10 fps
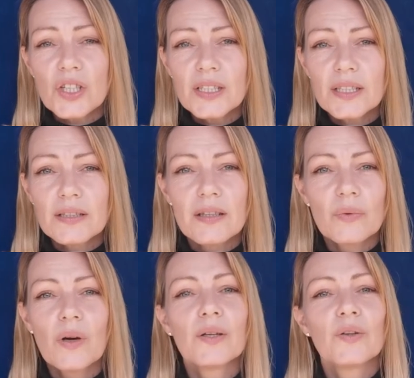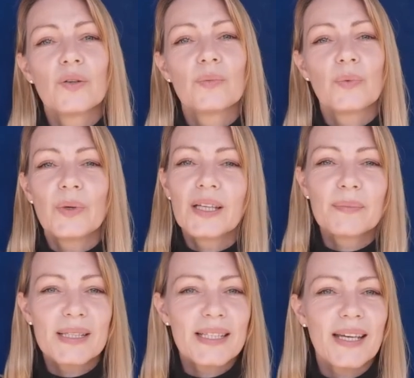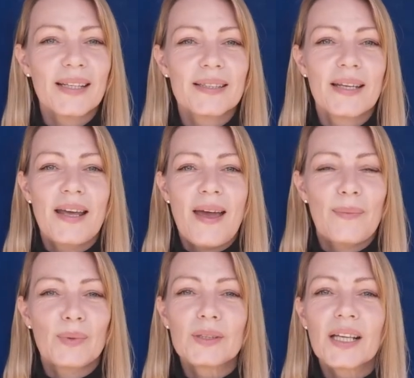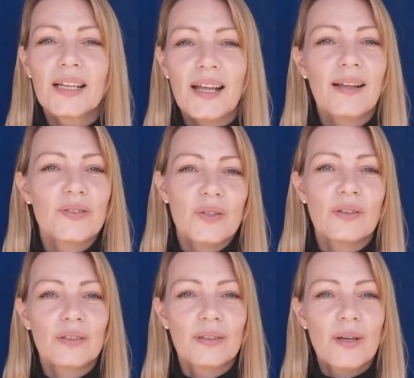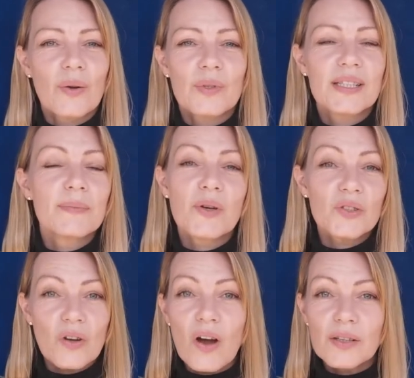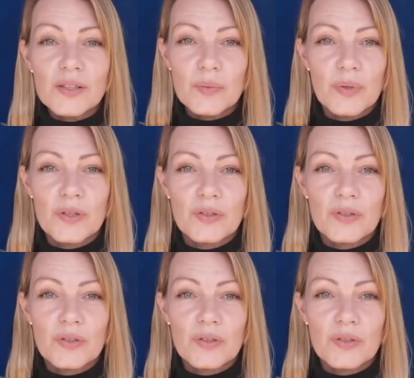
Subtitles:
Jesus, the one whom we imitate and build our lives on, was the most honest